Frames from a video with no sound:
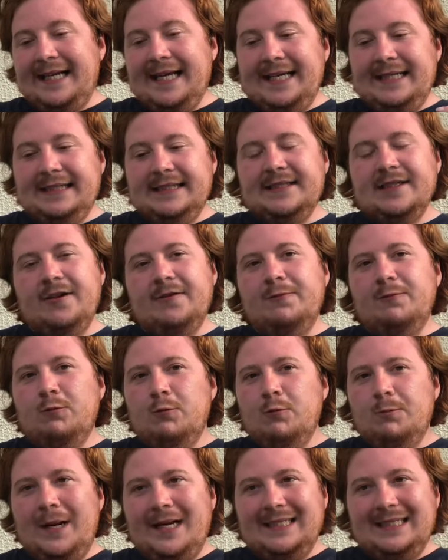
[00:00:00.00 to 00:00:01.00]
itself
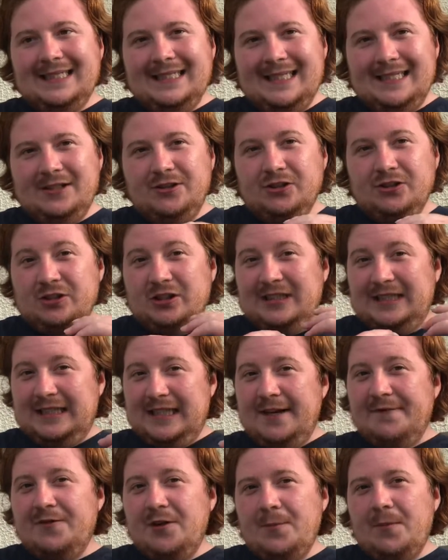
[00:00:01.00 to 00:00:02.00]
will basically just
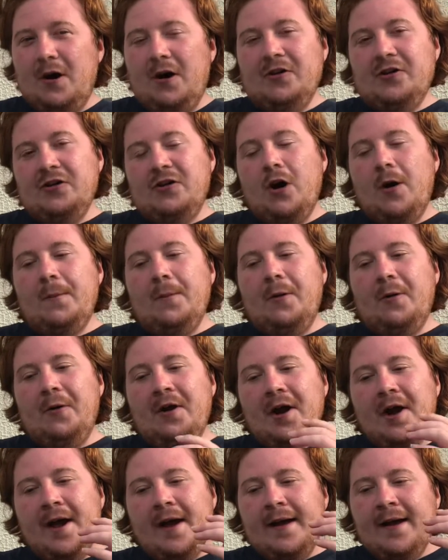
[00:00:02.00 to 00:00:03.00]
give you part of your combo.
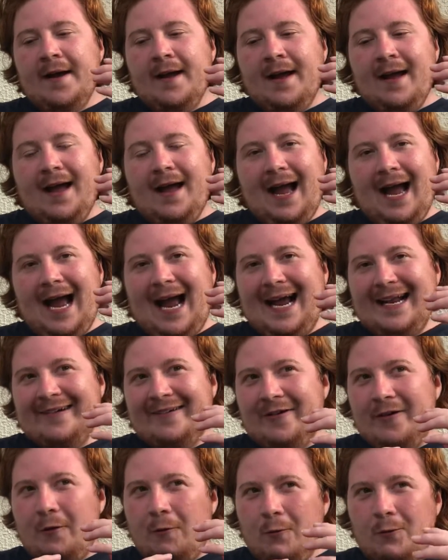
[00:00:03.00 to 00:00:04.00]

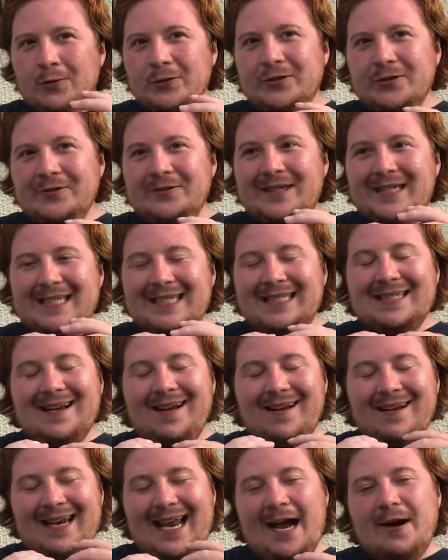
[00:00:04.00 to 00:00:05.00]
And also, this
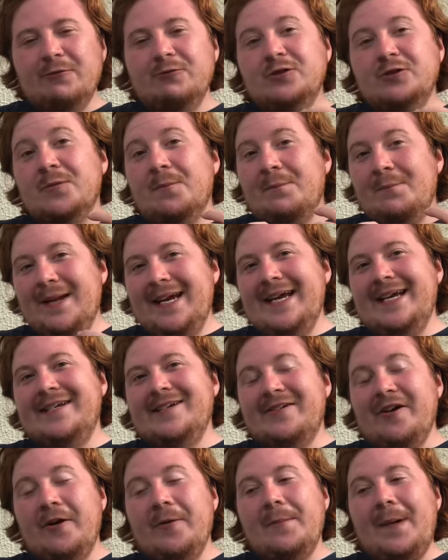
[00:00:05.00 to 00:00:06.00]
allows me
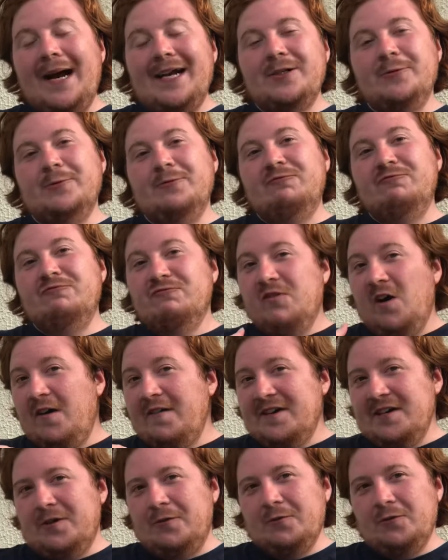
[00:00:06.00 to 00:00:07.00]
to go back to a
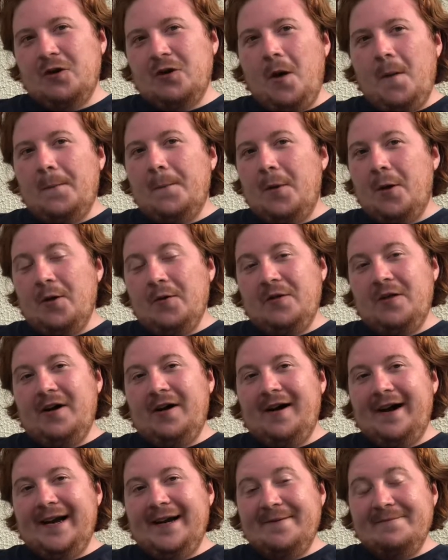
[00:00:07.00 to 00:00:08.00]
very old combo that
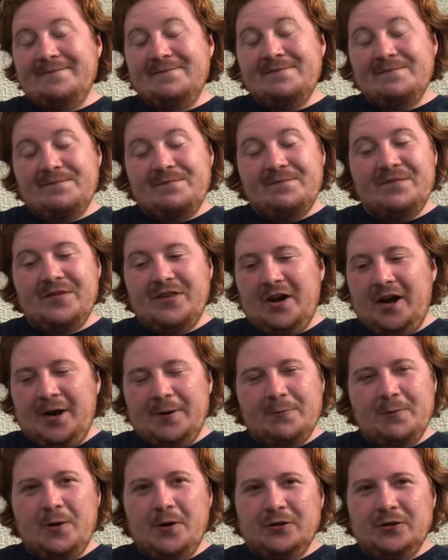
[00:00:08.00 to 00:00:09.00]
I
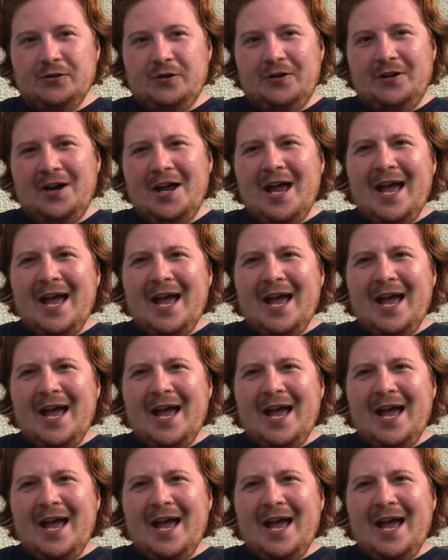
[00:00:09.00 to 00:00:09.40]
worked on